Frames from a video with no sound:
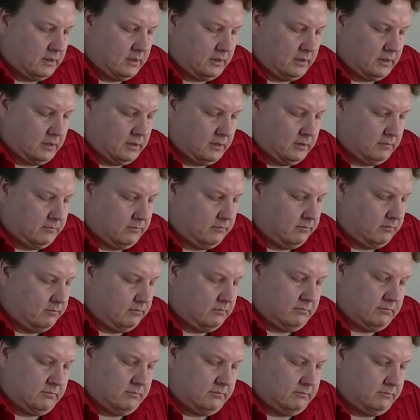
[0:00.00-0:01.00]
Um,
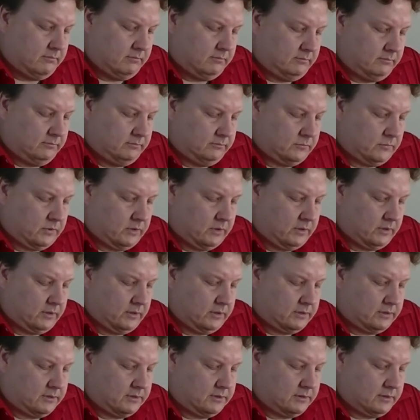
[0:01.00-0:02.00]

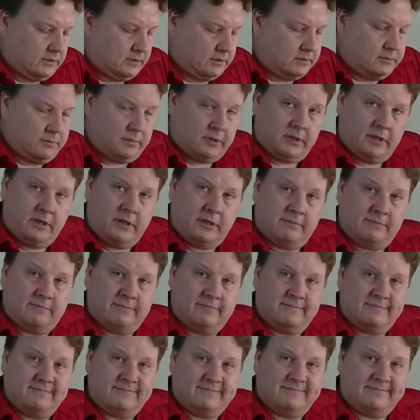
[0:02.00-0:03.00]
that's, that's about it.
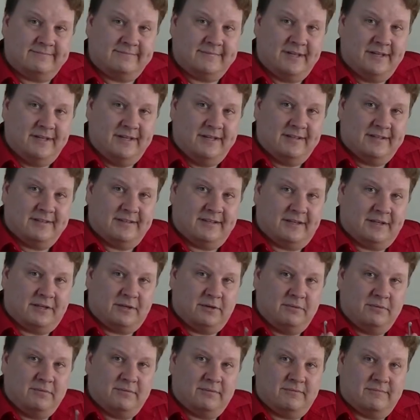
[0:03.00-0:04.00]
Thank
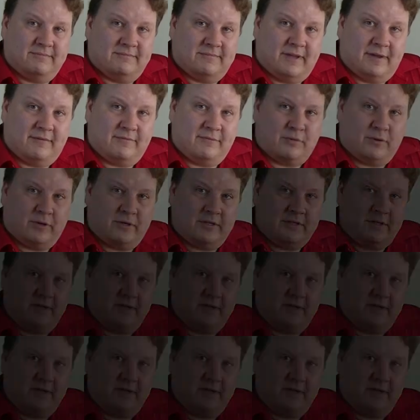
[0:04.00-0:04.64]
you and have a great